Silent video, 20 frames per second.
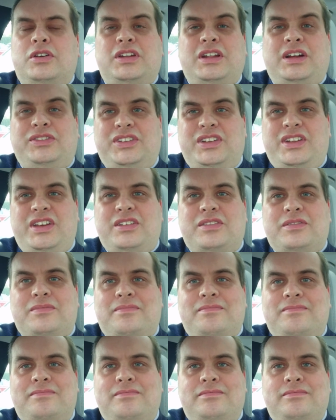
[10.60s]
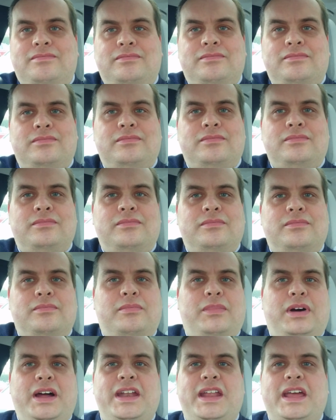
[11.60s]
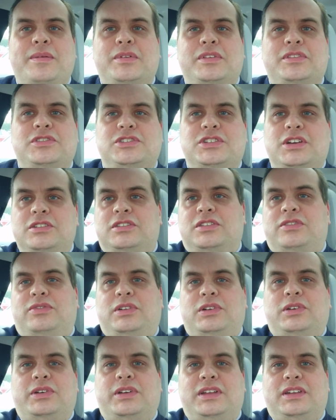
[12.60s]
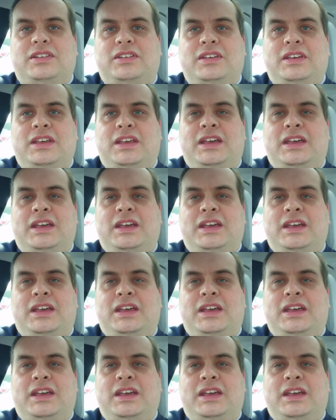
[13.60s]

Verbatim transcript: Good afternoon. My name is Joseph Lloyd